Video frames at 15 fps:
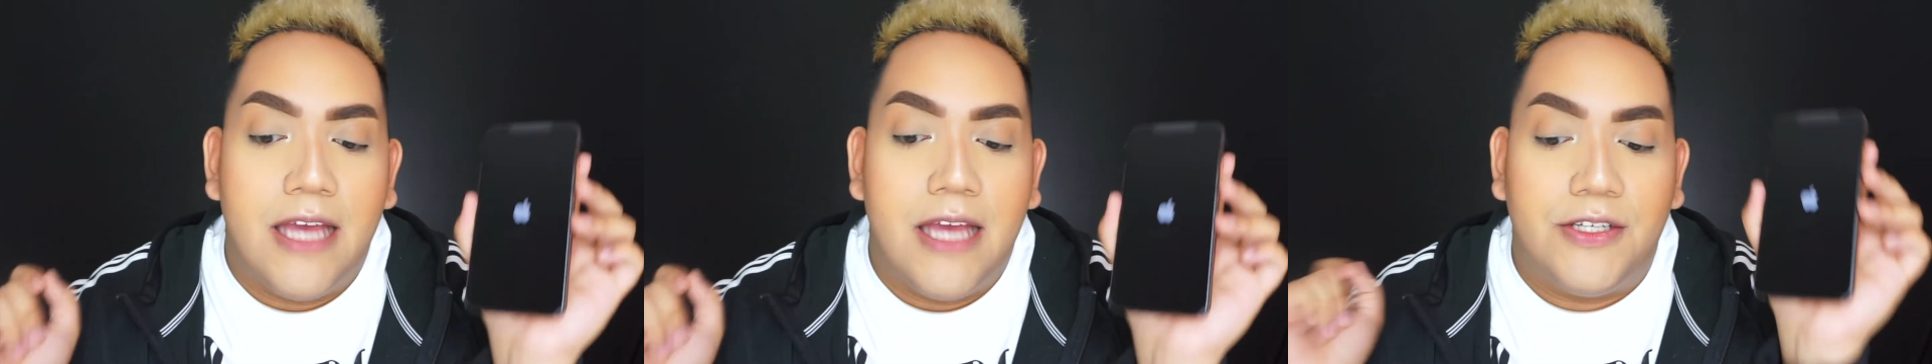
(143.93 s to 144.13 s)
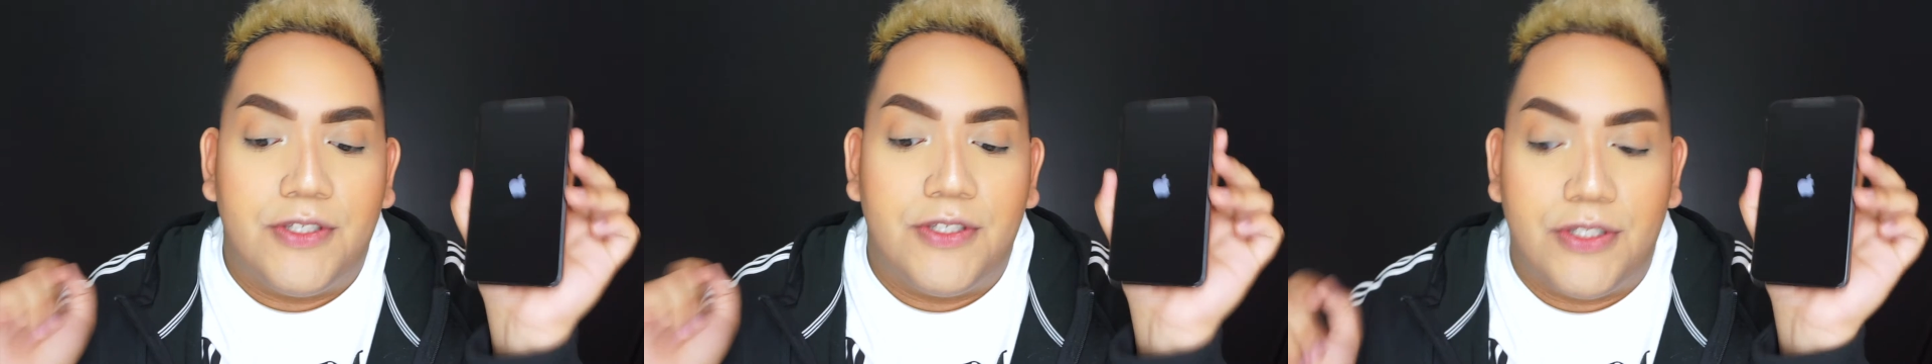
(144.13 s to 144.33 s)

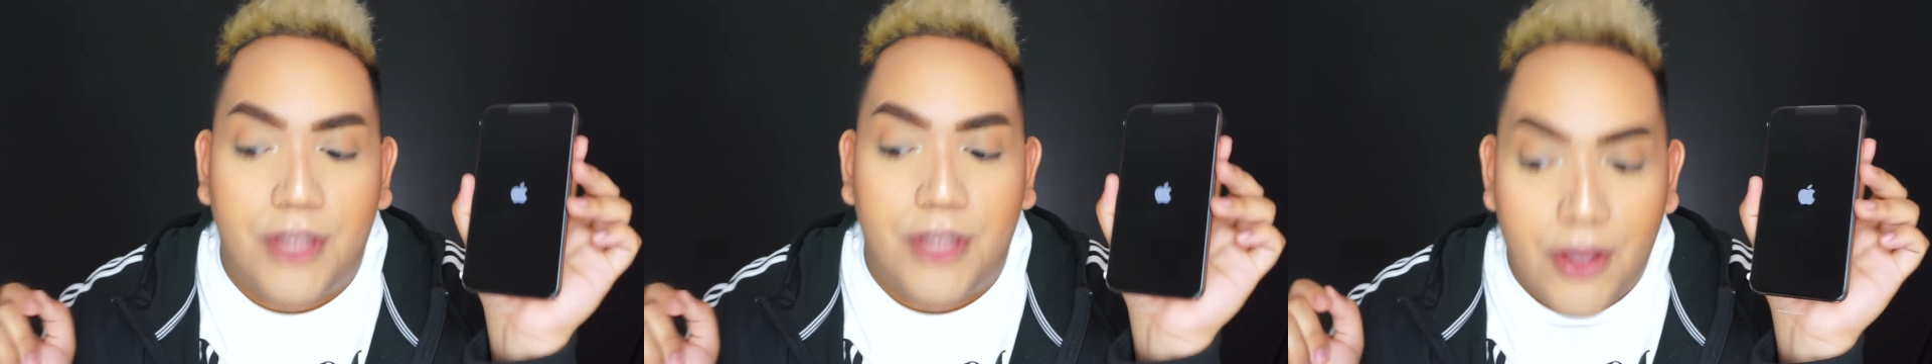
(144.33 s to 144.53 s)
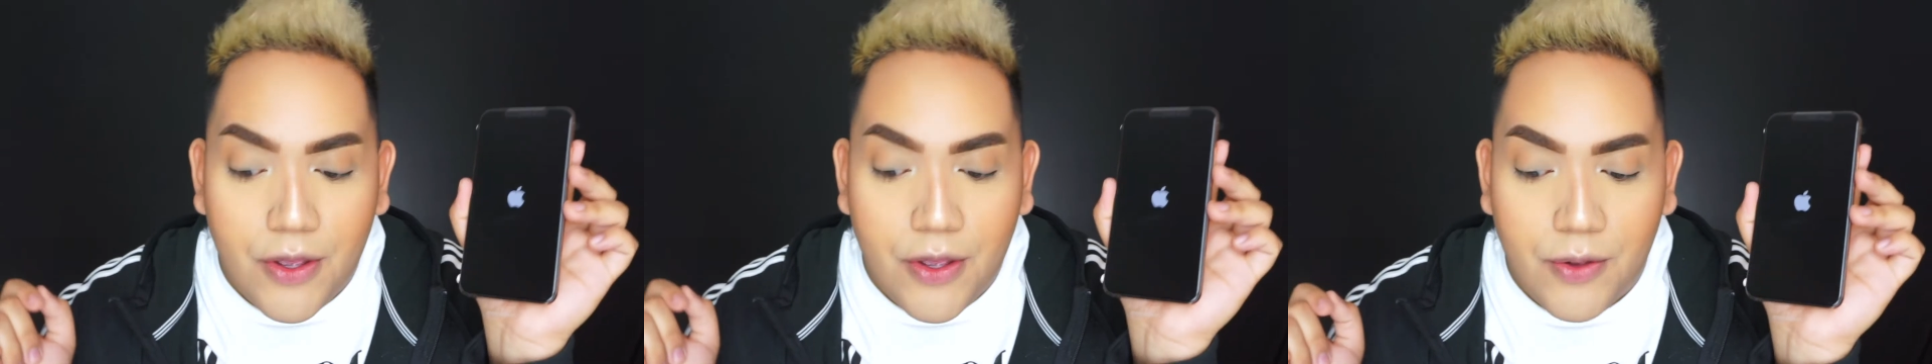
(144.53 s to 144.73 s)

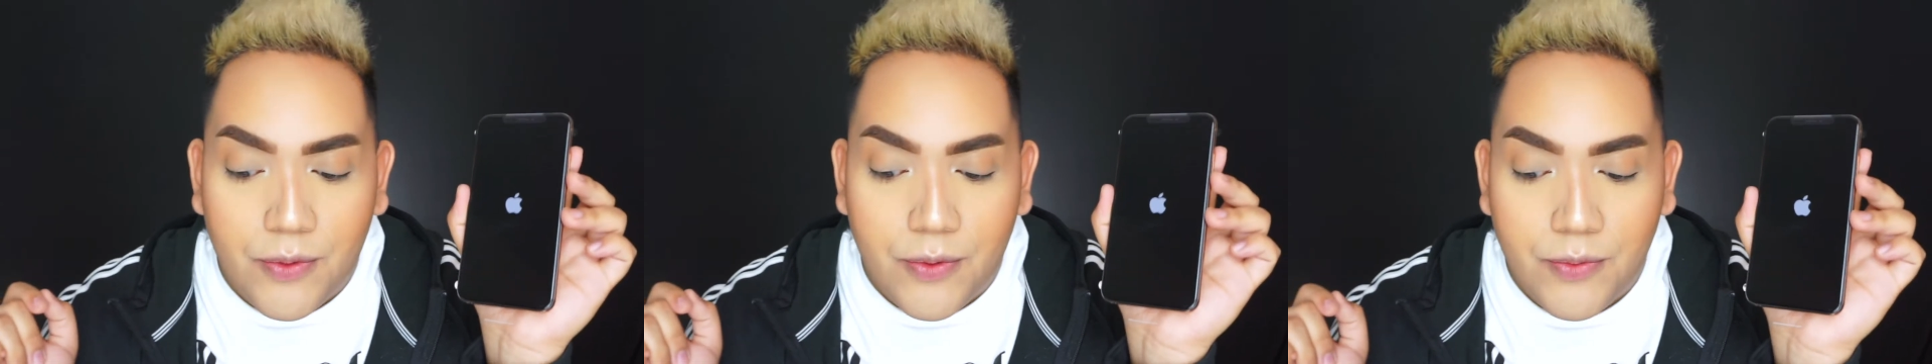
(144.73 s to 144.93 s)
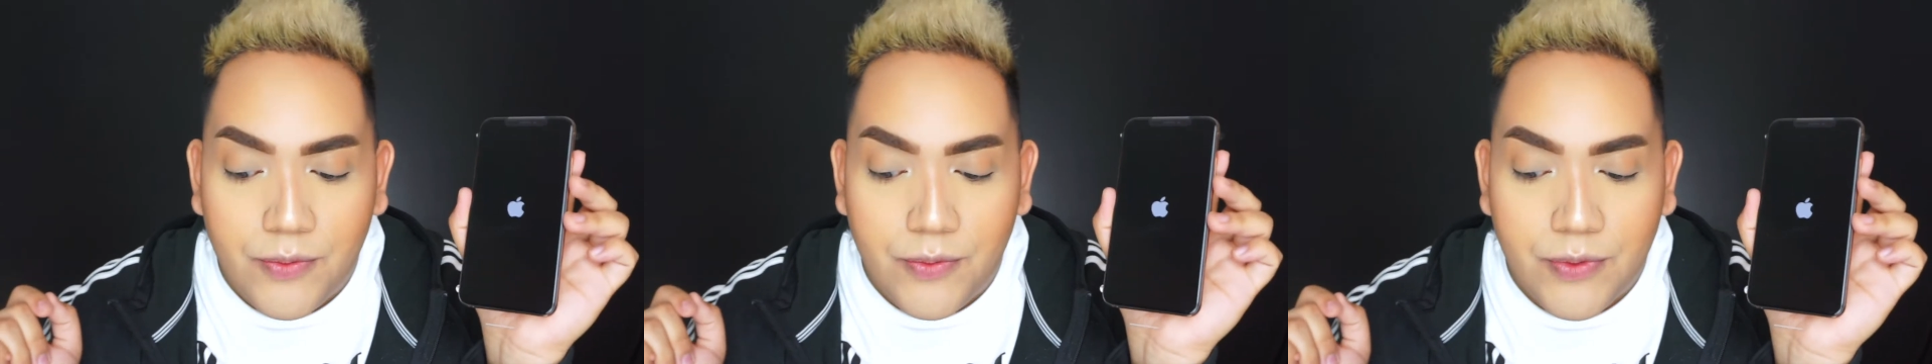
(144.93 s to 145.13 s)

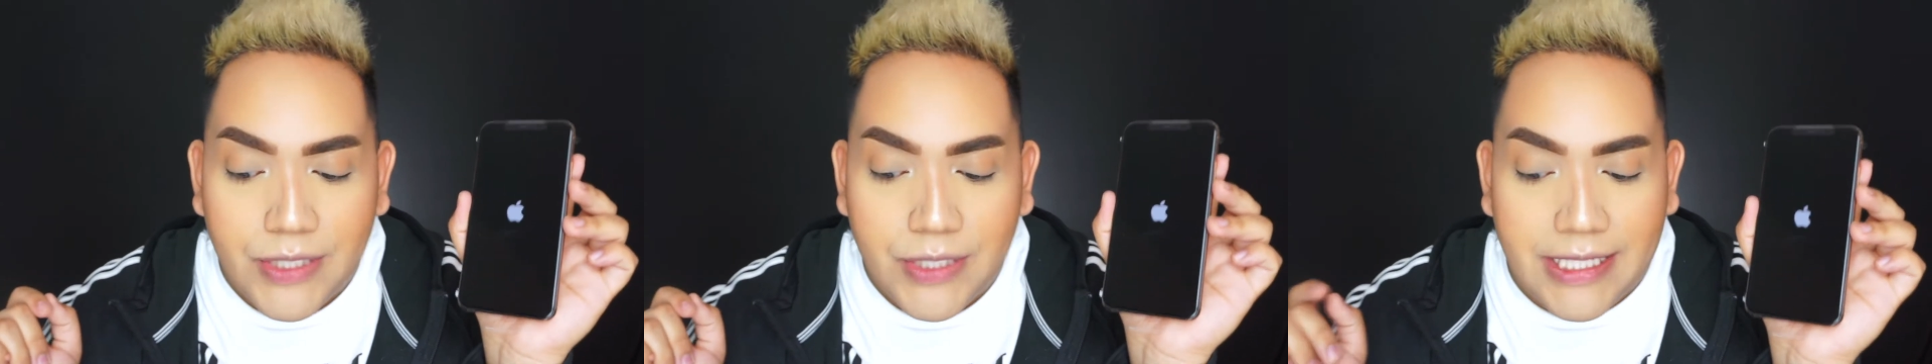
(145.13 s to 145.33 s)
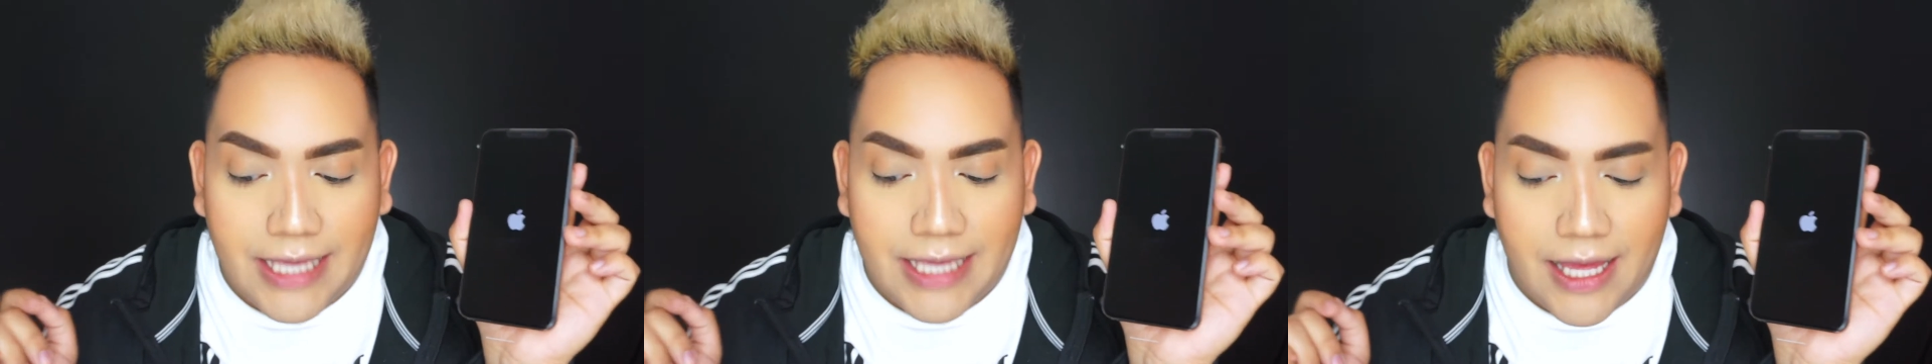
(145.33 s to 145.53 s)
So,
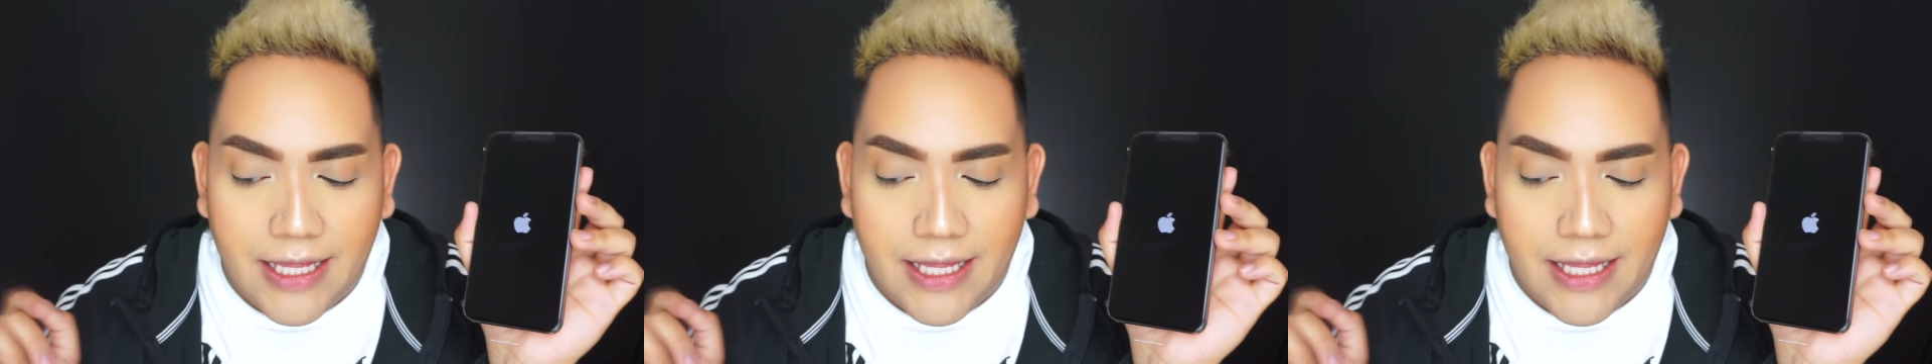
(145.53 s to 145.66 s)
yeah.